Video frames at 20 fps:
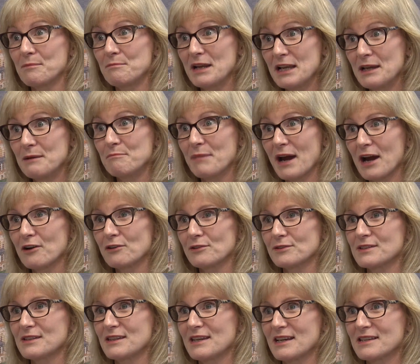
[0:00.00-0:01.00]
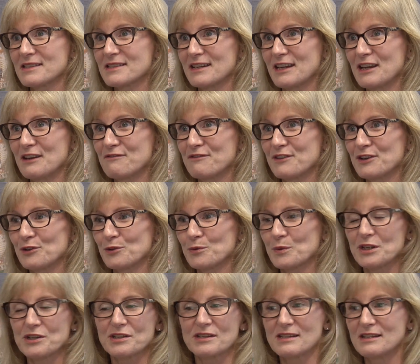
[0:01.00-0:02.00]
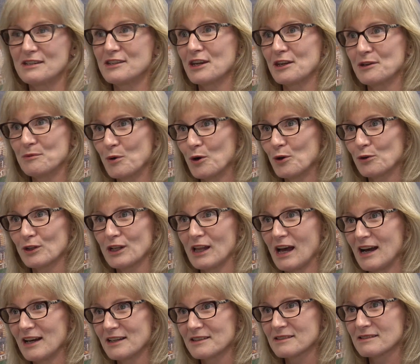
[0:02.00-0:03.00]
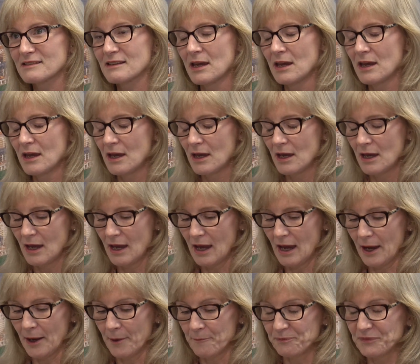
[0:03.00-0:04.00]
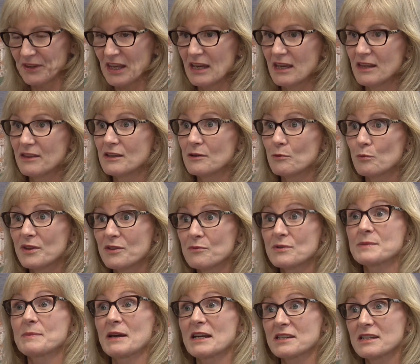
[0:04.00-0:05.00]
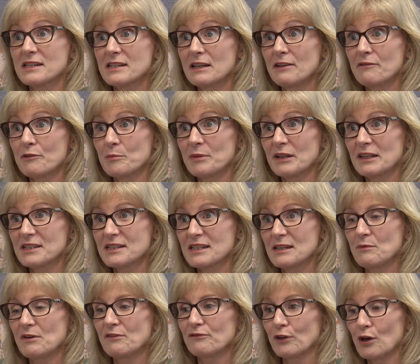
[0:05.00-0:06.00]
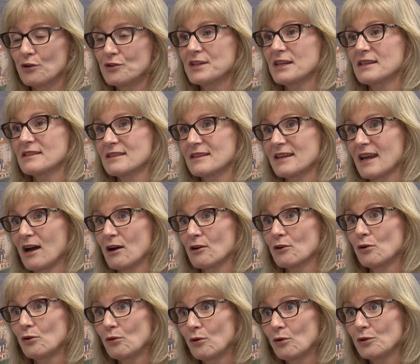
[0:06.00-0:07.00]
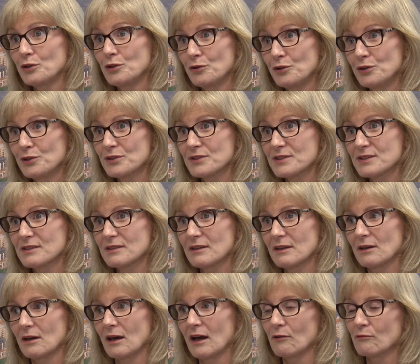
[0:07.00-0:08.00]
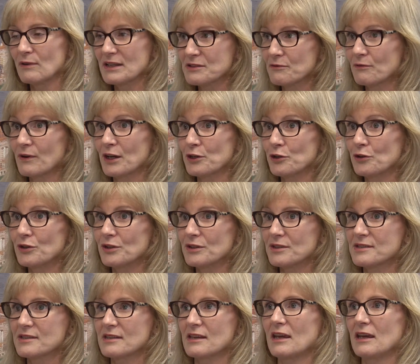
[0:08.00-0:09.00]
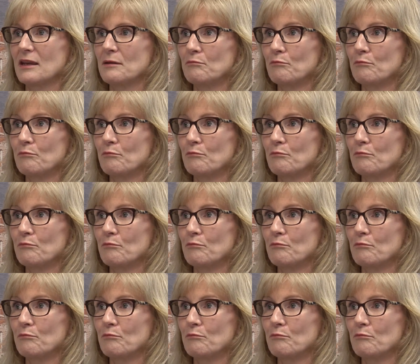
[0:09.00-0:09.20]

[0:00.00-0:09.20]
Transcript: million barrels in the SNE field, which is indeed world class. With respect to deliverability, we flow tested our core units, reservoir units in